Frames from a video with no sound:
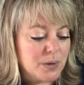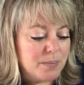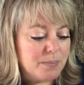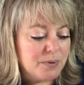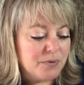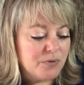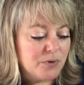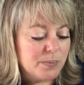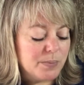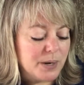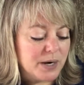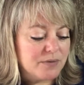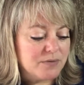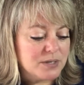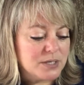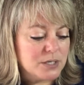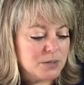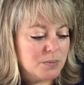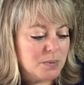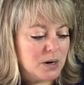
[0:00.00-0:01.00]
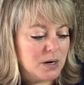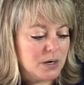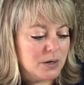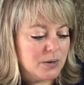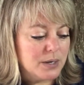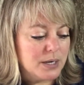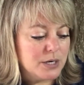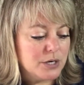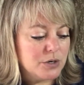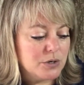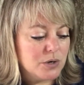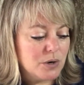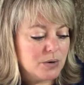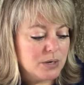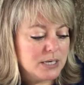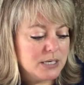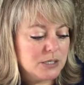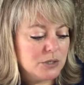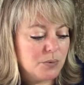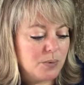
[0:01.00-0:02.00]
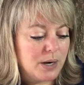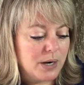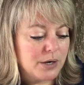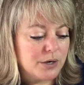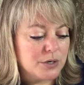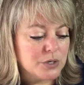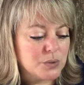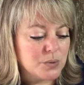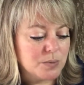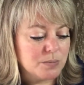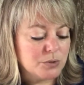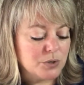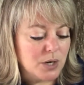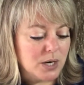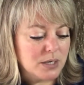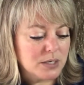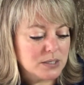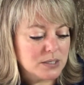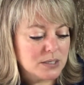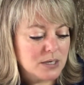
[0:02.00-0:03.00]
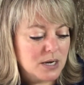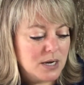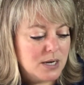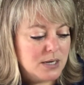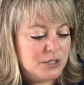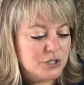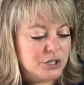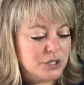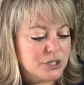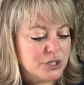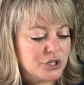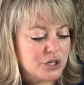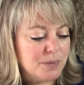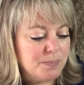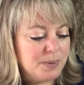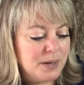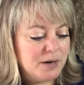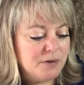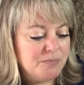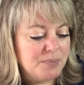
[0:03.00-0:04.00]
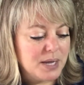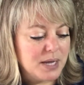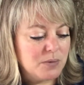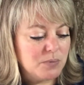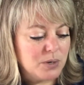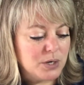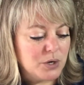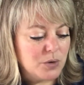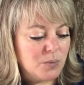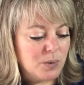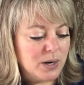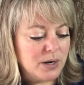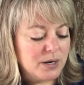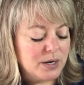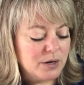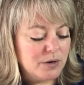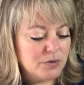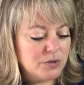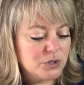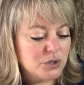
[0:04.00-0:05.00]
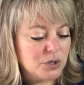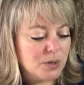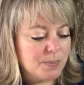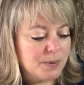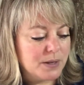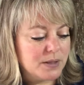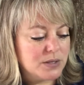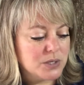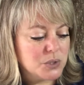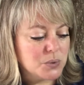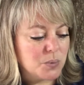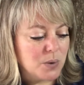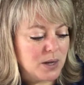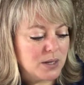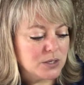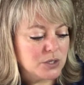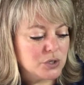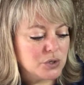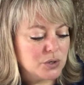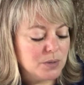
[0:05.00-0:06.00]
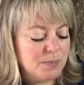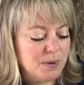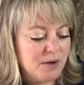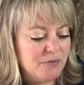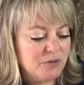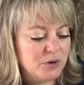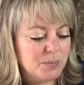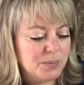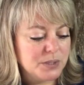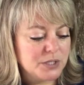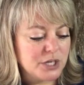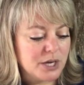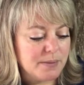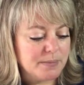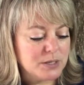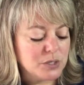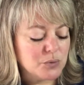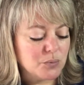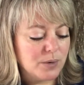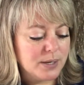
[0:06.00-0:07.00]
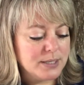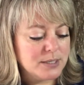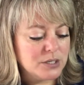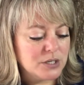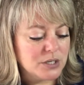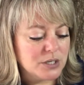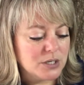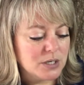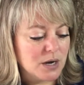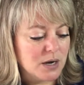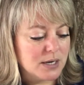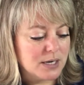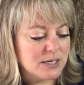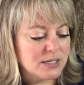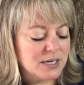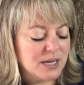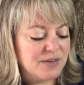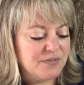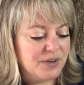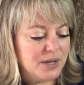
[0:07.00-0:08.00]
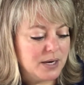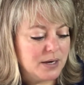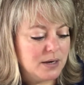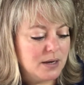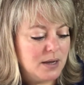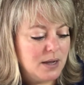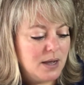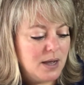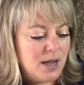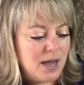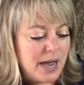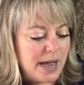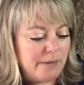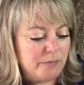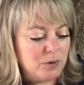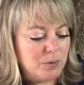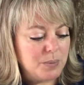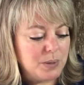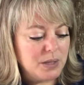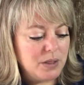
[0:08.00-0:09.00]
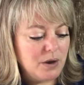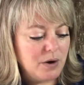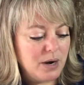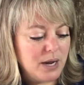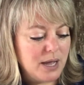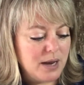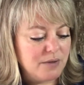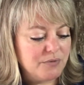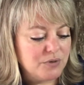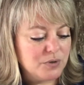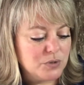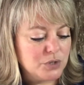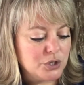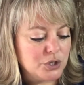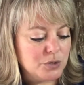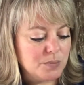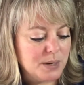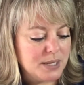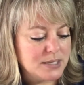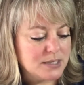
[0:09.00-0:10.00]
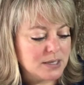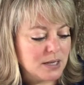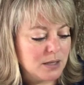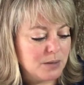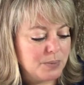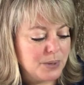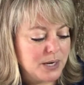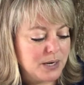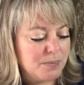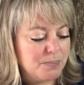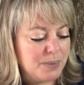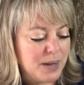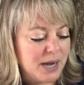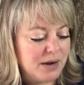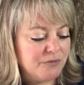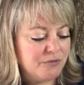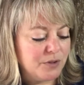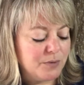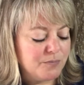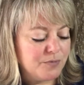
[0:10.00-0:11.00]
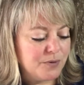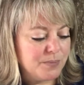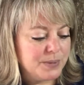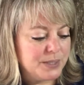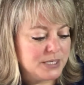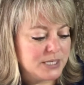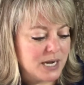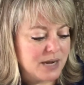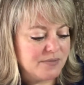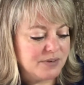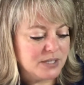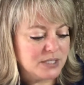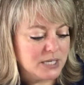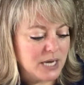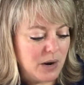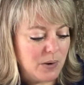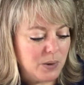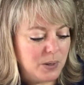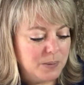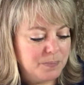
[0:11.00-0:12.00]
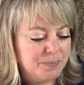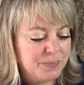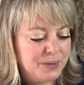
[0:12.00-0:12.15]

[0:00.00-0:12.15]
before breakfast tomorrow, and you don't need to wear your swim trunks. Just jump out of bed when you hear the trumpet of the swan, strip off your pajamas, race to the dock, and dive in. I will be there ahead of you to do my celebrated backflip from the diving tower.